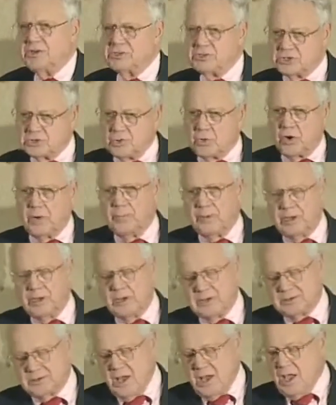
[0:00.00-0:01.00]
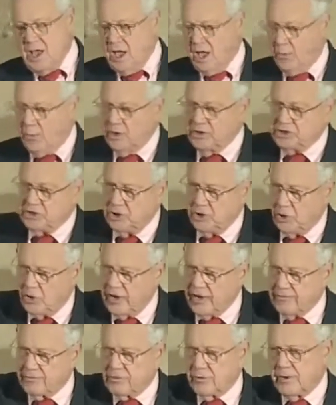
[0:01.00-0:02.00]
you the story because I want you to know
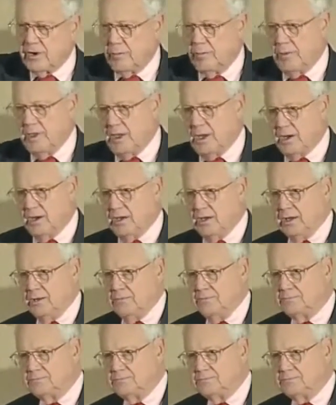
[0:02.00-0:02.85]
I have credibility.